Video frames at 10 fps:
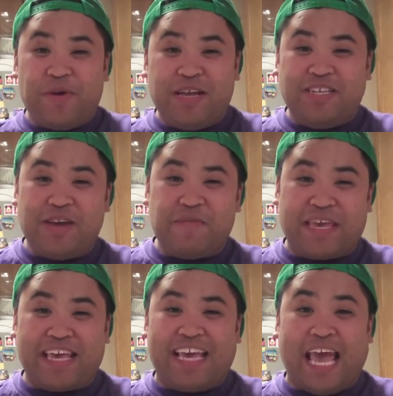you enjoyed
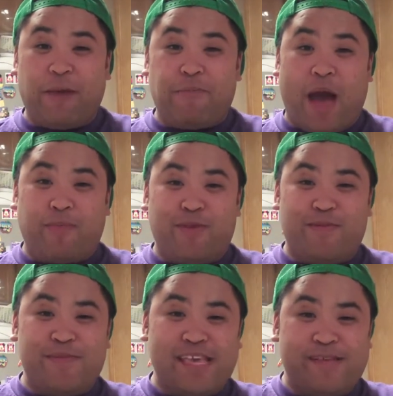making cake pops
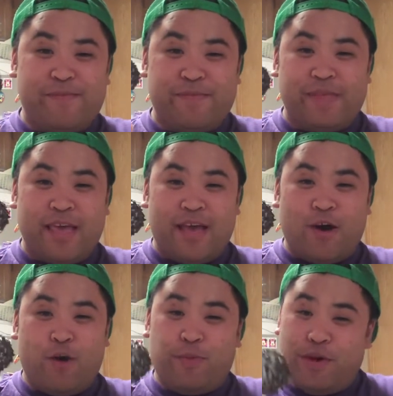with me.
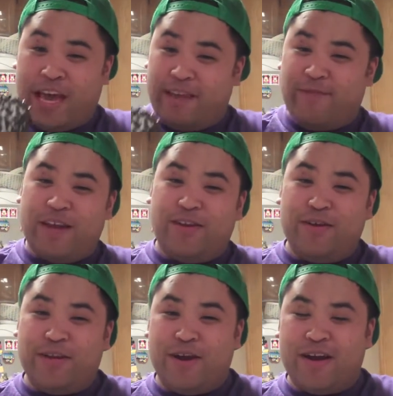Hope you had fun
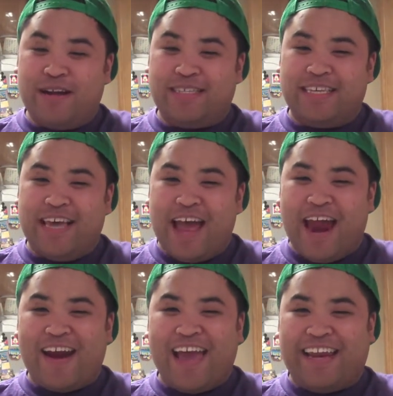doing yours.
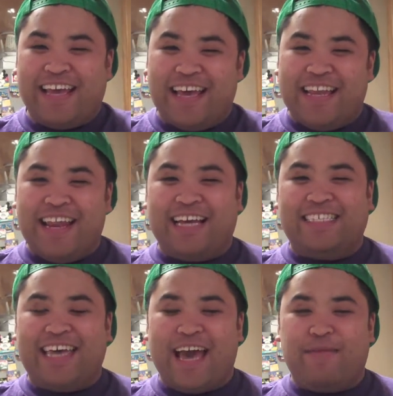Alright, next
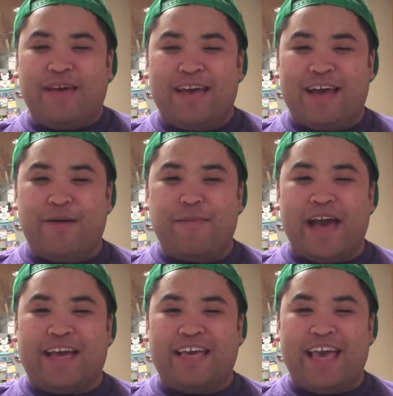time, come
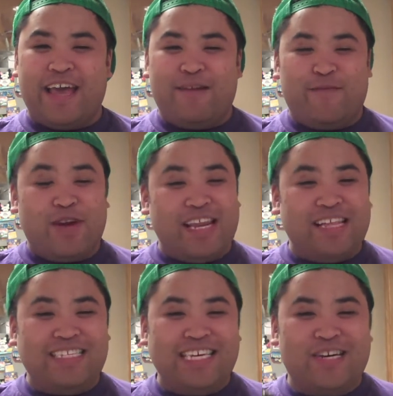back again for
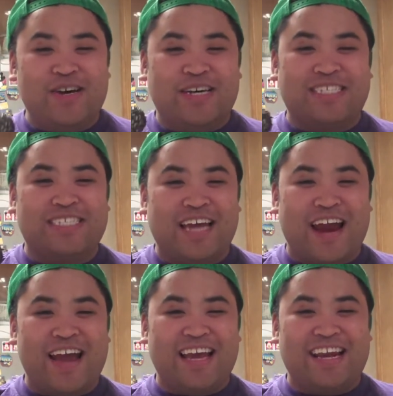Little D Cooks.
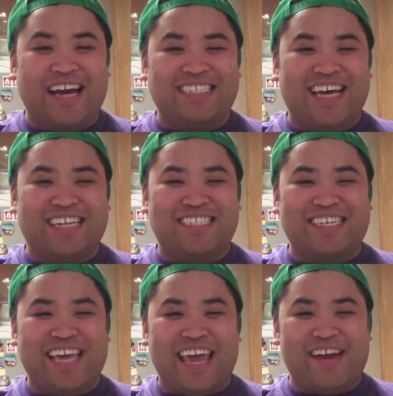Alright, I'll talk to you
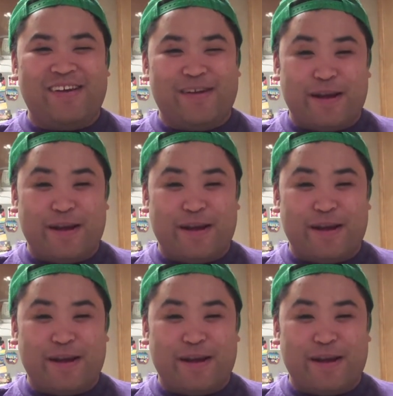later.